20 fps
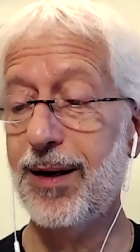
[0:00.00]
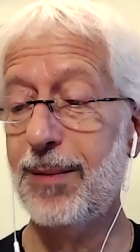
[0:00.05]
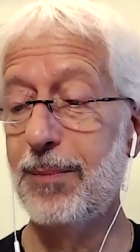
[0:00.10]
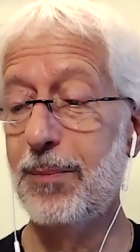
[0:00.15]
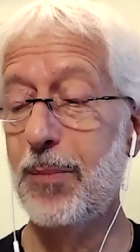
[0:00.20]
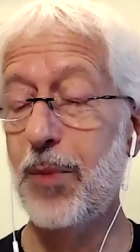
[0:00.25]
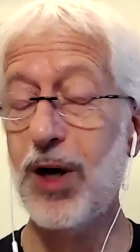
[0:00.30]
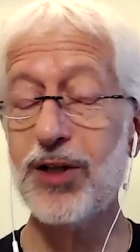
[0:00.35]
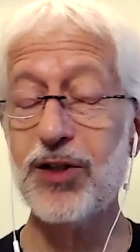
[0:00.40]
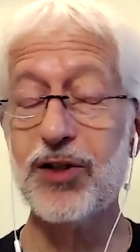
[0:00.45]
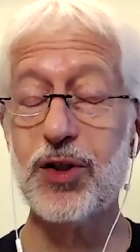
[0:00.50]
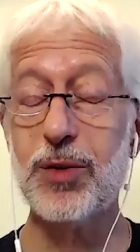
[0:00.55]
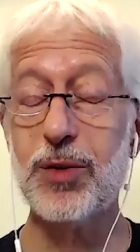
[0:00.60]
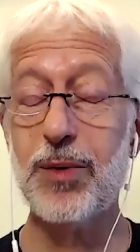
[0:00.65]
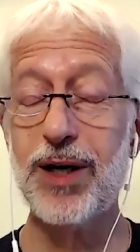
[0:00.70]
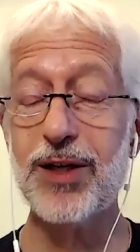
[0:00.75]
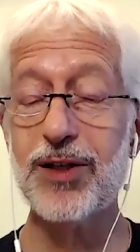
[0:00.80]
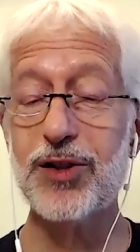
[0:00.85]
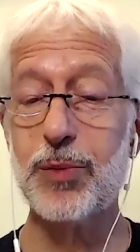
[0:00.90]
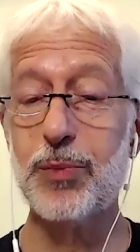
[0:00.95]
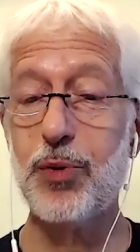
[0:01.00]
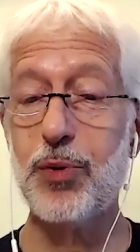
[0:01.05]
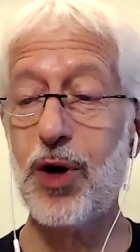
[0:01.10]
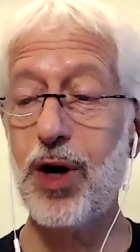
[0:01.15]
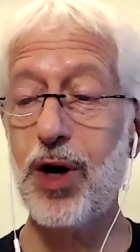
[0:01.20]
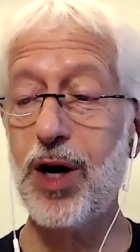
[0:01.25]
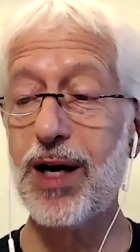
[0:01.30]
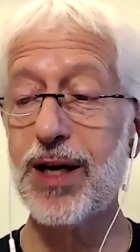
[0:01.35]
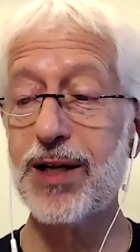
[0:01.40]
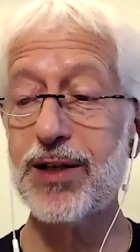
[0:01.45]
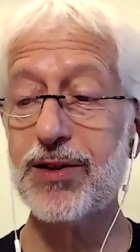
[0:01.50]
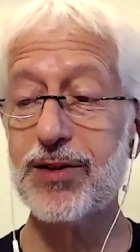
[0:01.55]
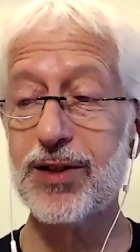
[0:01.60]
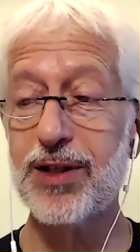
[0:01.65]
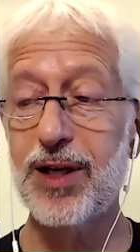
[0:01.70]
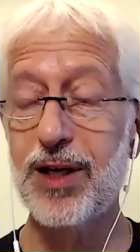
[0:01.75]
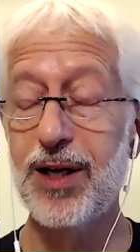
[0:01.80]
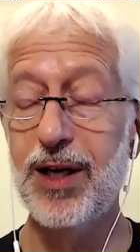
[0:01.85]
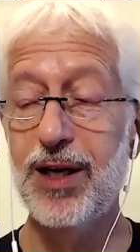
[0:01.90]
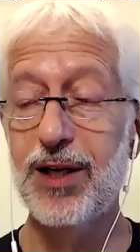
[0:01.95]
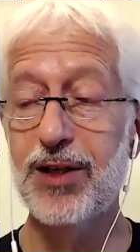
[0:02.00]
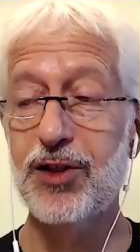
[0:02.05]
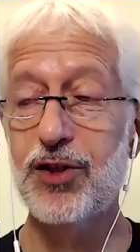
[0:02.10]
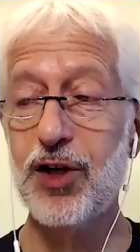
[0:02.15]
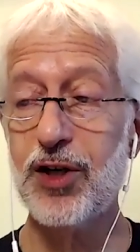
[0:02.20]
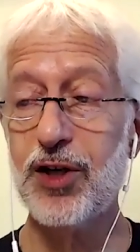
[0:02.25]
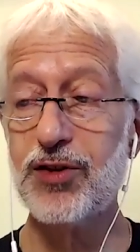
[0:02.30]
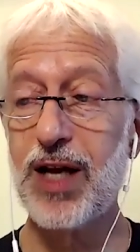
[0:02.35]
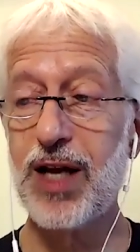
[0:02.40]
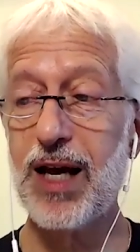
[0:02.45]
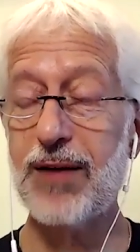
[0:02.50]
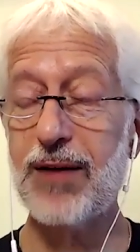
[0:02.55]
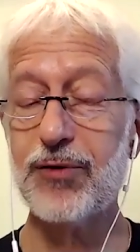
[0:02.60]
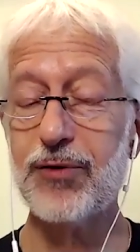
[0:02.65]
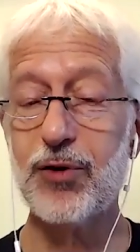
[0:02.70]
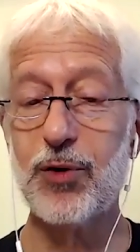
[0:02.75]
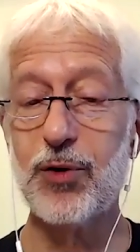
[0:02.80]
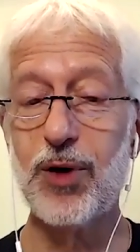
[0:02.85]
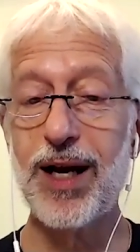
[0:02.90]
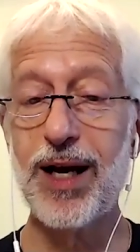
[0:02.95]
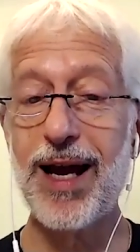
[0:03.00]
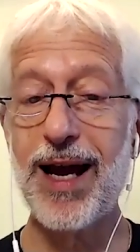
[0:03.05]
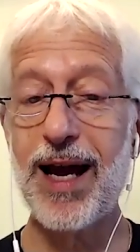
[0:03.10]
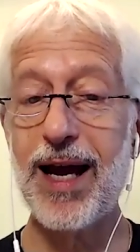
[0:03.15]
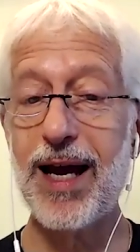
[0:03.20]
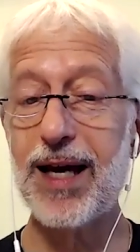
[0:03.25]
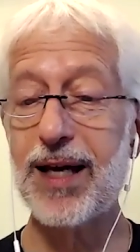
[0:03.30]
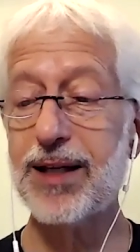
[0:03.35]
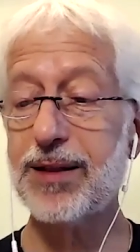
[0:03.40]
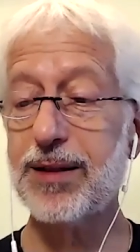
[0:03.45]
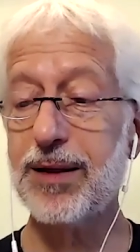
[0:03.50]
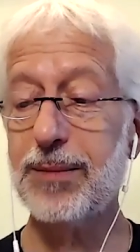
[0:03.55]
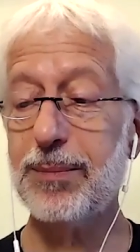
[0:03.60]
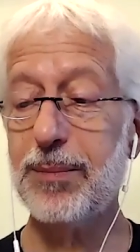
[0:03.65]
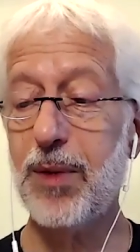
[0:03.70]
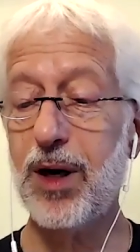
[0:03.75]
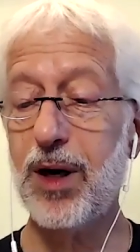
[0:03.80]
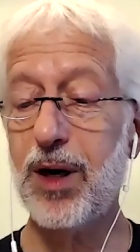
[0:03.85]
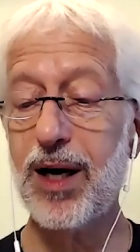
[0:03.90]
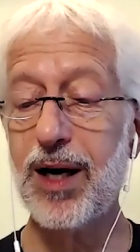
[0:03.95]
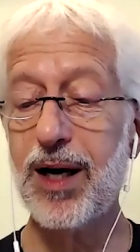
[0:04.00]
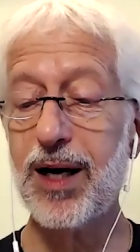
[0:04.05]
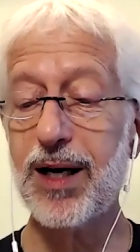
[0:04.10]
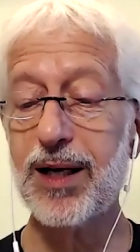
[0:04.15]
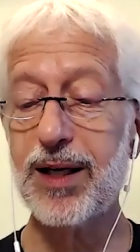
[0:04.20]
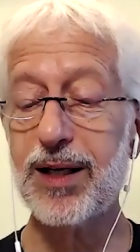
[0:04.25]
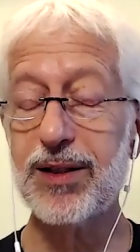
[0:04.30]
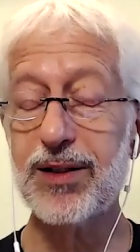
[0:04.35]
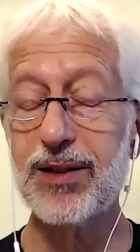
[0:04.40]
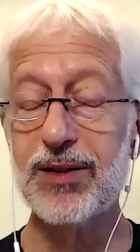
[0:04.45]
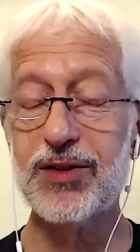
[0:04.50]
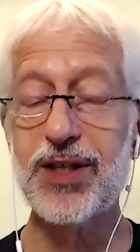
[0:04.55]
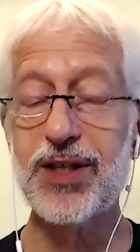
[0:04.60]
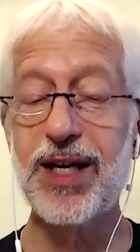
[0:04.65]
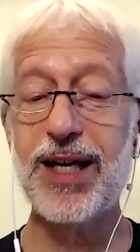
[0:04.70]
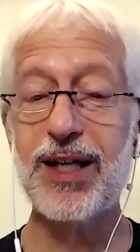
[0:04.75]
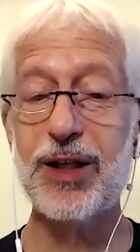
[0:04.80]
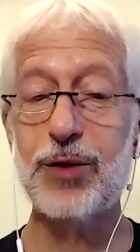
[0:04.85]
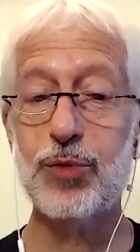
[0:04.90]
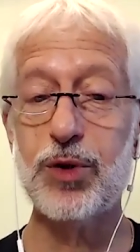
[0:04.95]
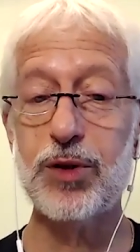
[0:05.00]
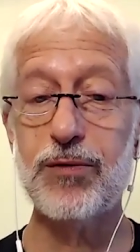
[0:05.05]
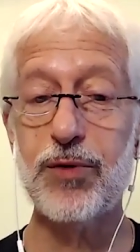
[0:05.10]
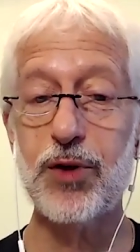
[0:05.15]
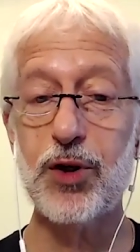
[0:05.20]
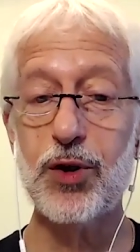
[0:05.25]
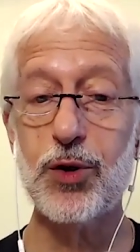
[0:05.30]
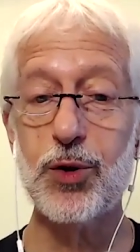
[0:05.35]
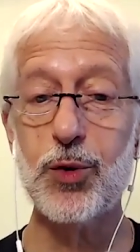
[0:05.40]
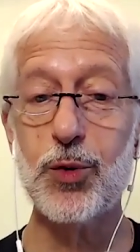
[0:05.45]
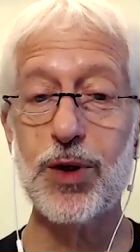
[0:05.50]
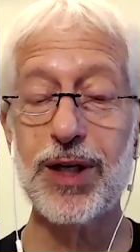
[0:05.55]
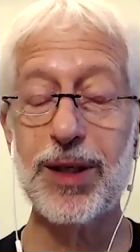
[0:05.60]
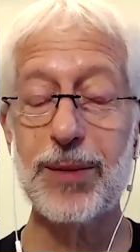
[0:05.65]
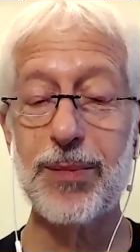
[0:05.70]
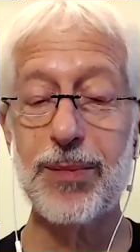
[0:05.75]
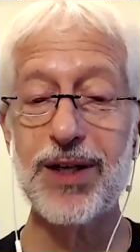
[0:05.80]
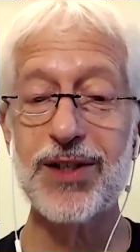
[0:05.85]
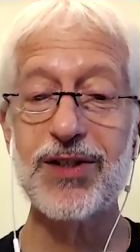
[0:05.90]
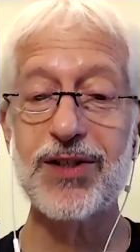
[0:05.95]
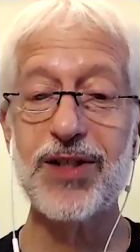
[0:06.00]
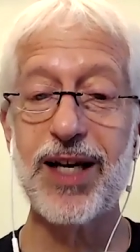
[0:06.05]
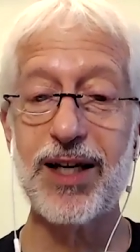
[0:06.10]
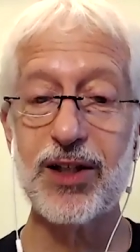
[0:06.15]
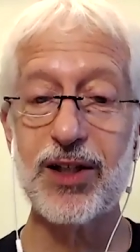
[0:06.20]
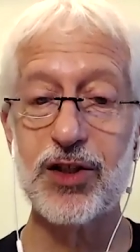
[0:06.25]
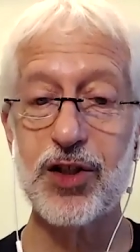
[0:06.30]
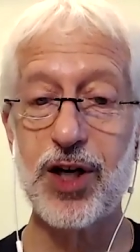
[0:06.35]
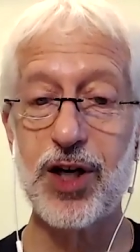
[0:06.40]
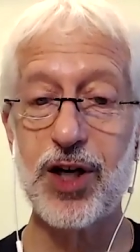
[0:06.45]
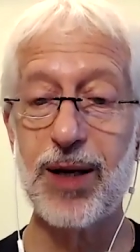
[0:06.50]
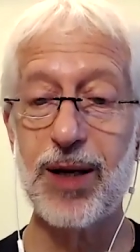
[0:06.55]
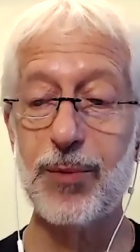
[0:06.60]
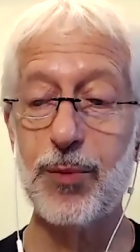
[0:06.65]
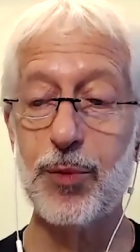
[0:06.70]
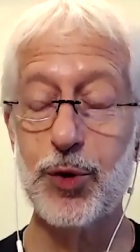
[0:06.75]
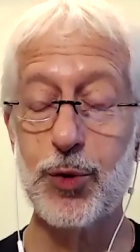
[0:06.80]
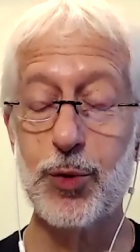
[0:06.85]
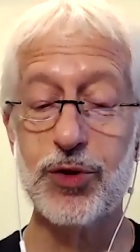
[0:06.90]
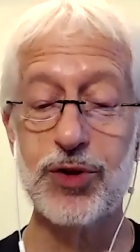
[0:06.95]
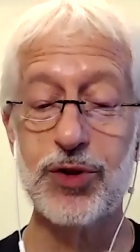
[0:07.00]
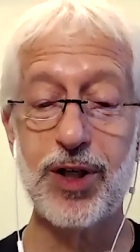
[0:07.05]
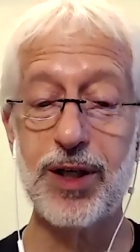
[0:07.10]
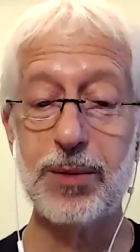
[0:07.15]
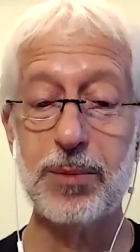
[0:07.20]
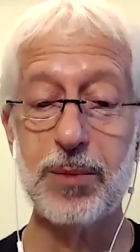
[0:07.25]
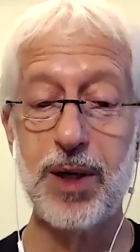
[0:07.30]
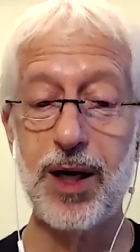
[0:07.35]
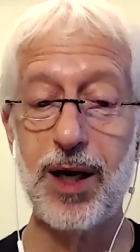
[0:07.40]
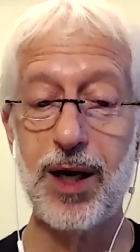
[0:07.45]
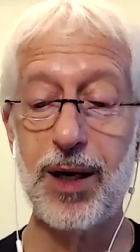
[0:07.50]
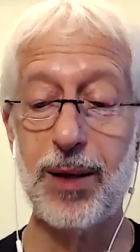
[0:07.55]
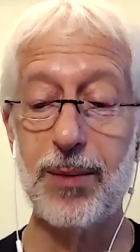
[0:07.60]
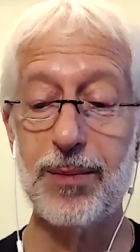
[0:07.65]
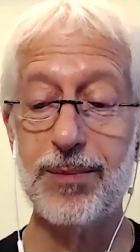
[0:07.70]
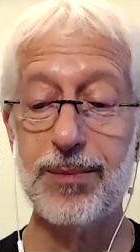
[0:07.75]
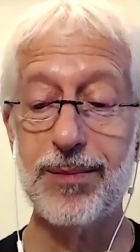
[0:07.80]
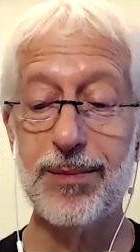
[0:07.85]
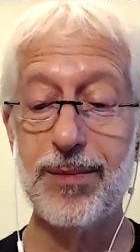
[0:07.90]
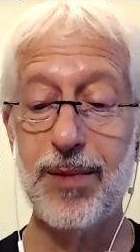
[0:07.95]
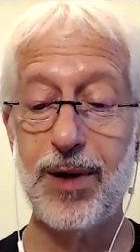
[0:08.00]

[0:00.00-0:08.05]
much to my surprise, just after I had my second review in my second job, which was a, um,